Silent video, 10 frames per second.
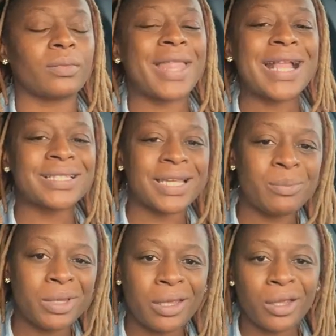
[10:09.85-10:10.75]
that's going to
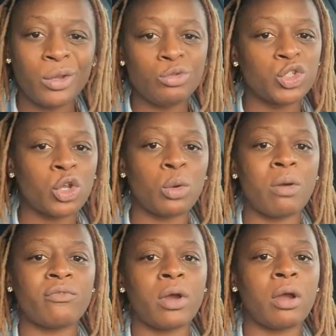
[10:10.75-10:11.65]
be a huge
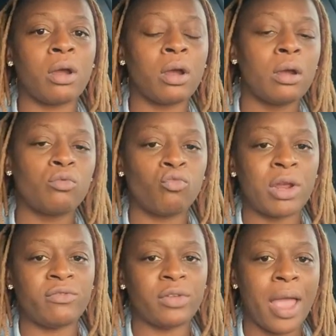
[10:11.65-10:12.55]
turnoff for her,
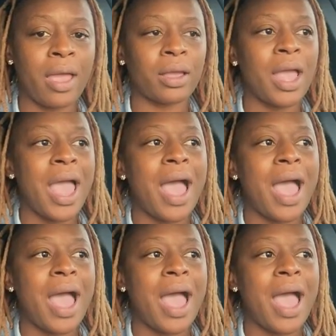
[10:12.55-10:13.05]
red flag.